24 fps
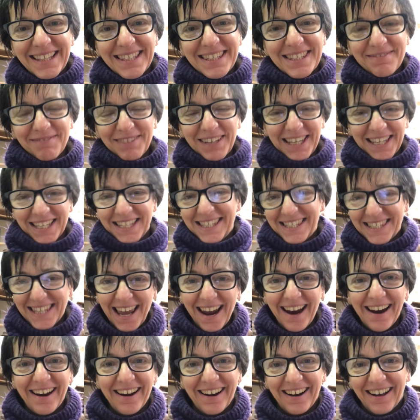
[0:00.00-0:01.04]
it's me,
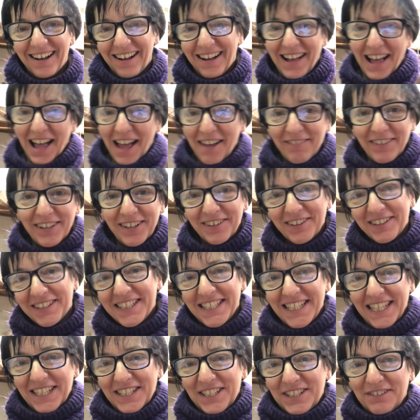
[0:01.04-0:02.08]
Sarah. I'm here to
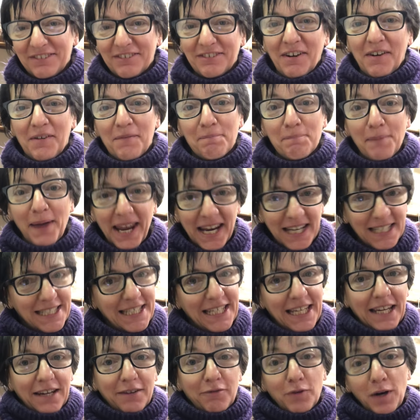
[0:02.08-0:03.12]
teach you
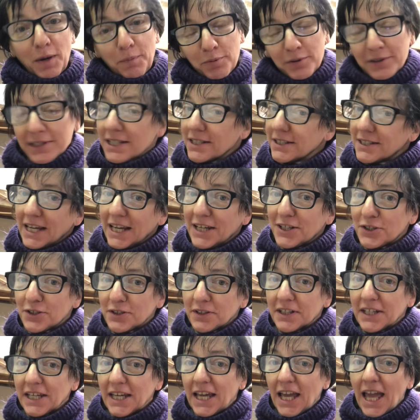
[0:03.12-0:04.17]
painting
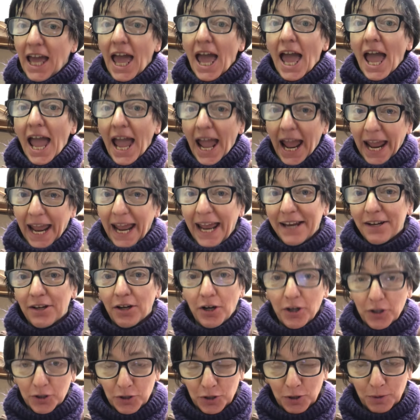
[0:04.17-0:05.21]
representationally and
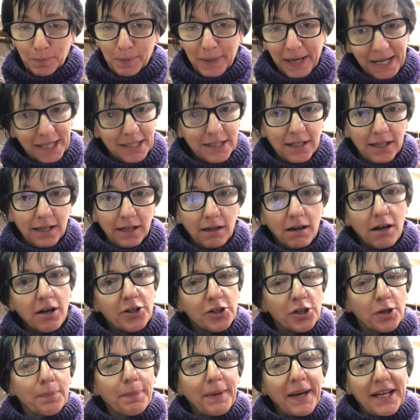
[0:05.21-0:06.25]
underpainting.
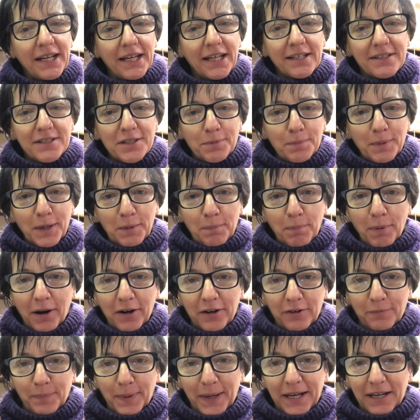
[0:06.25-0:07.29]
Underpainting is a big
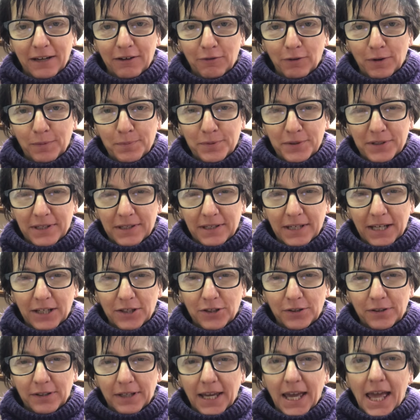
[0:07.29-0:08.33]
part of painting
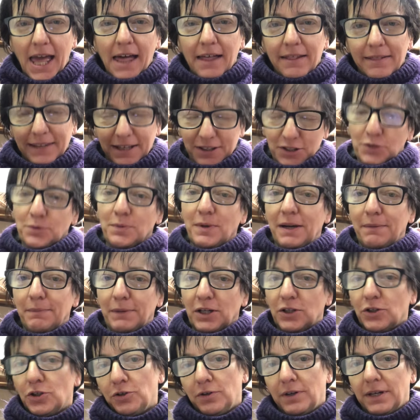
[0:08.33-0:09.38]
representationally. That's why I'm
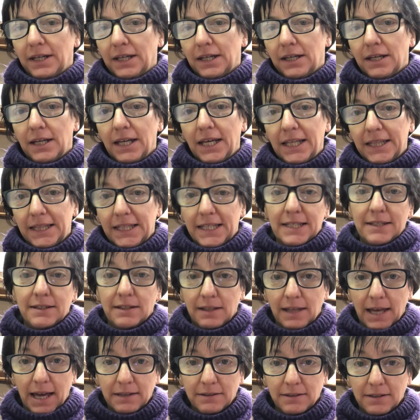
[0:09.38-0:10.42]
including it in these
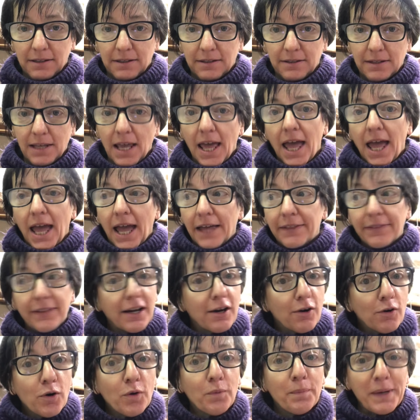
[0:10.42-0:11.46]
classes. And
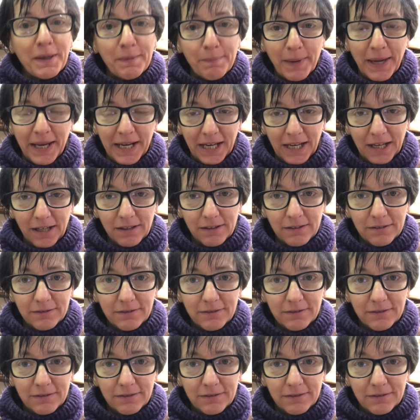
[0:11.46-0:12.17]
there will be many.